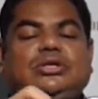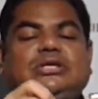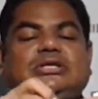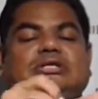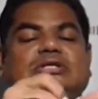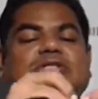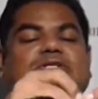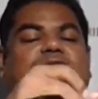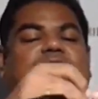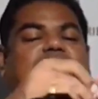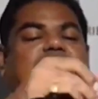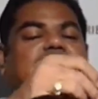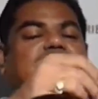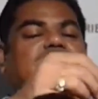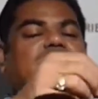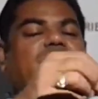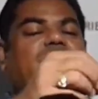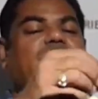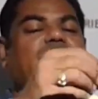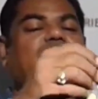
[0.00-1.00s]
this
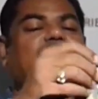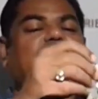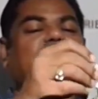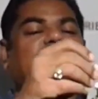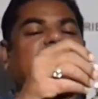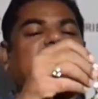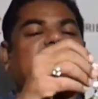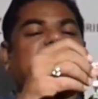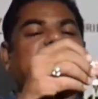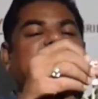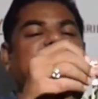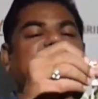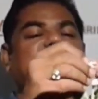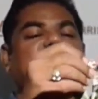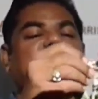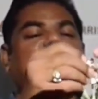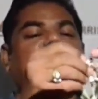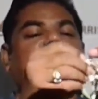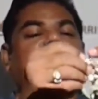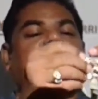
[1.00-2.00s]
structure, we call it as a
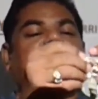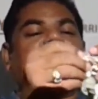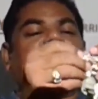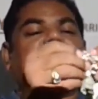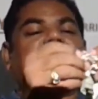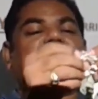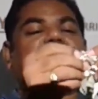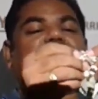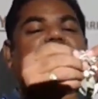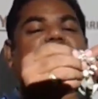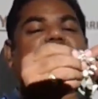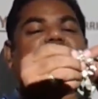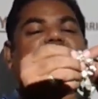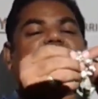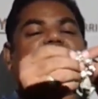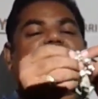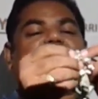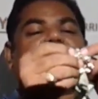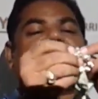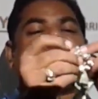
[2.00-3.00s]
stigma. This one, this
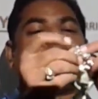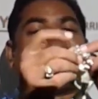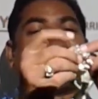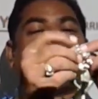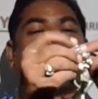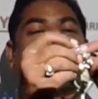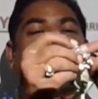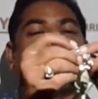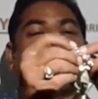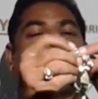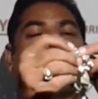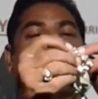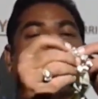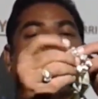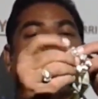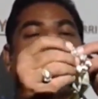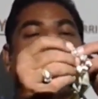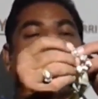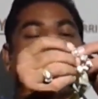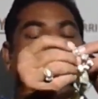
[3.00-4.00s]
structure we
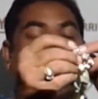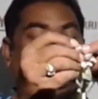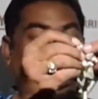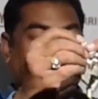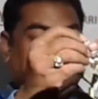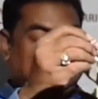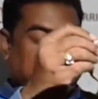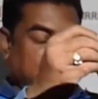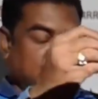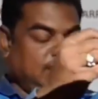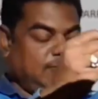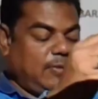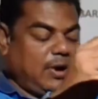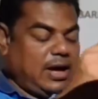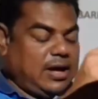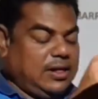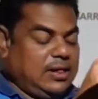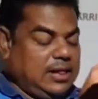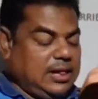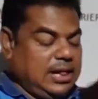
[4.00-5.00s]
call it as a stigma.
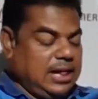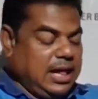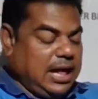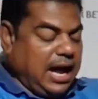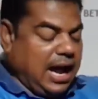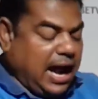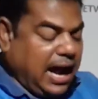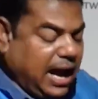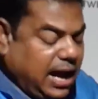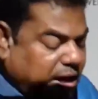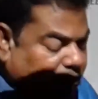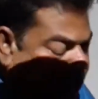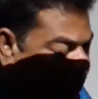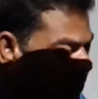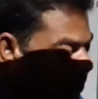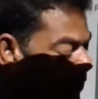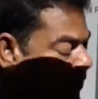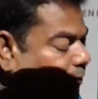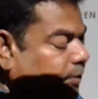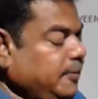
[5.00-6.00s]
And
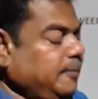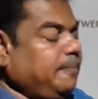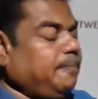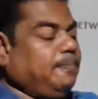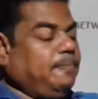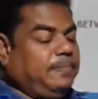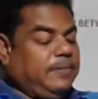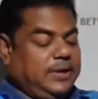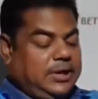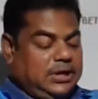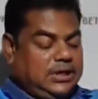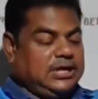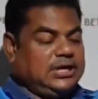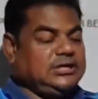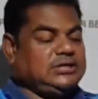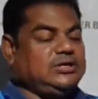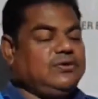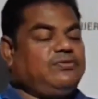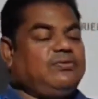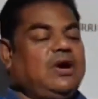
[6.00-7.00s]
in
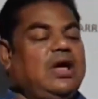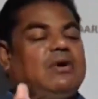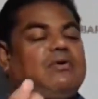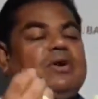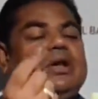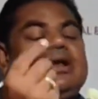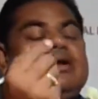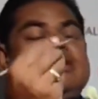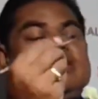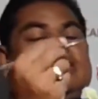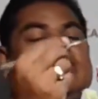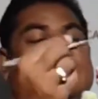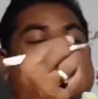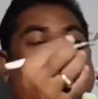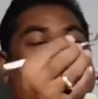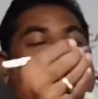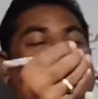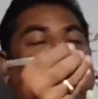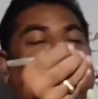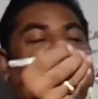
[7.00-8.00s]
this flower
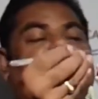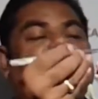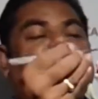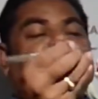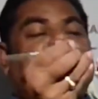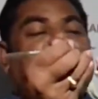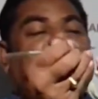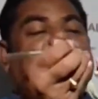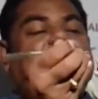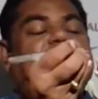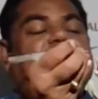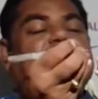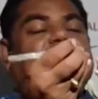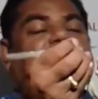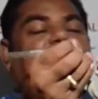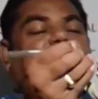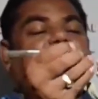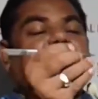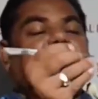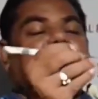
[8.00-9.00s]
at
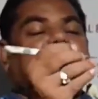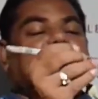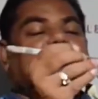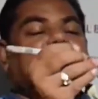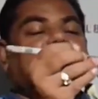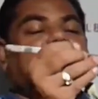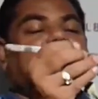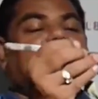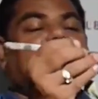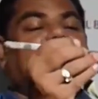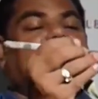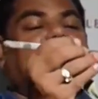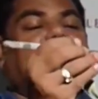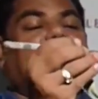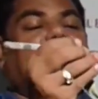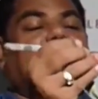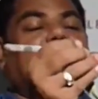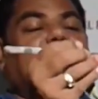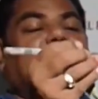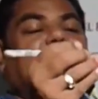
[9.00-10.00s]
the tip here,
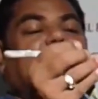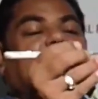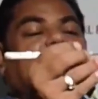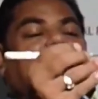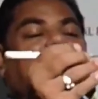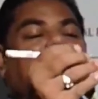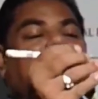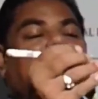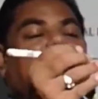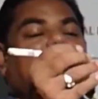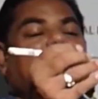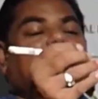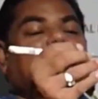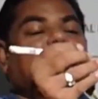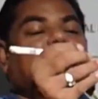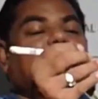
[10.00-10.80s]
if we